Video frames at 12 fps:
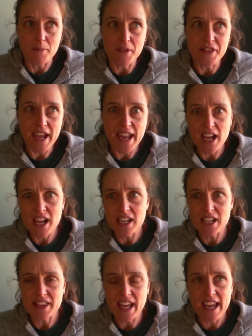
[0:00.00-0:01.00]

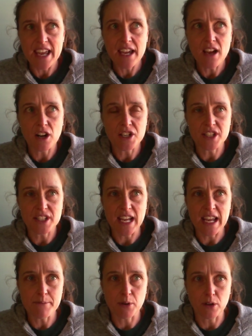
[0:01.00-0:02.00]
They are just
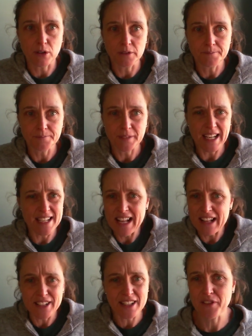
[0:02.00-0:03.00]
able, and it's not
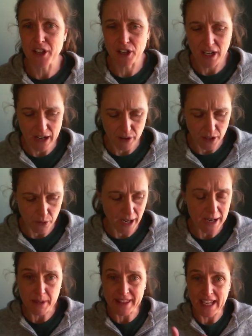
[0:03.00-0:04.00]
like they figure it out right away,
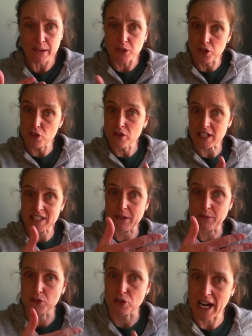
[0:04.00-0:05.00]
but they will do this. They
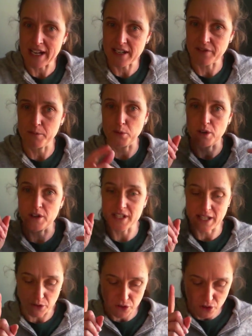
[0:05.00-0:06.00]
will try different boards. They
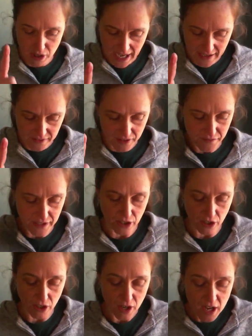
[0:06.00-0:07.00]
will try the
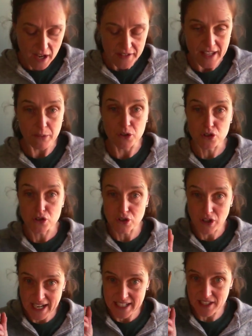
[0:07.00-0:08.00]
finger. They will
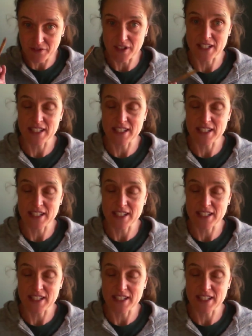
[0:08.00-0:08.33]
try different